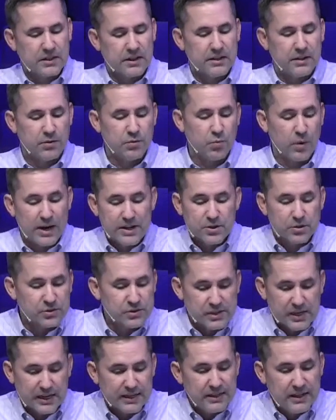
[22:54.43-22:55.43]
And Rachel
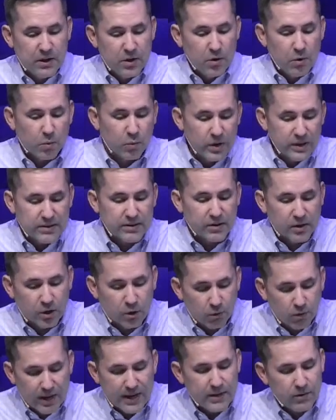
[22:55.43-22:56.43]
said, with
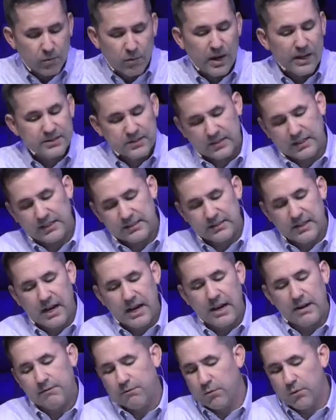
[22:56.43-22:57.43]
great wrestlings I
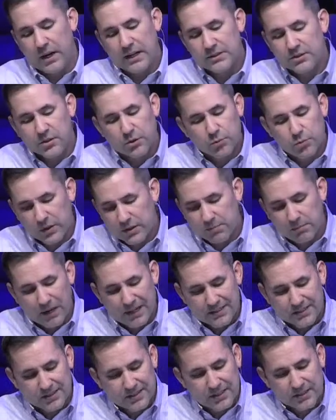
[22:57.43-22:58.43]
have wrestled with my
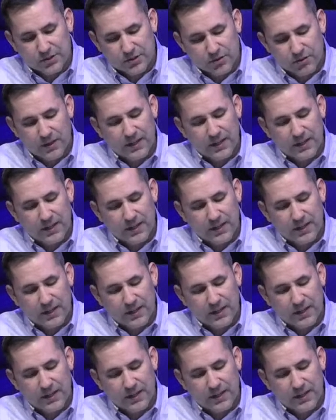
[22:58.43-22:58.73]
sister,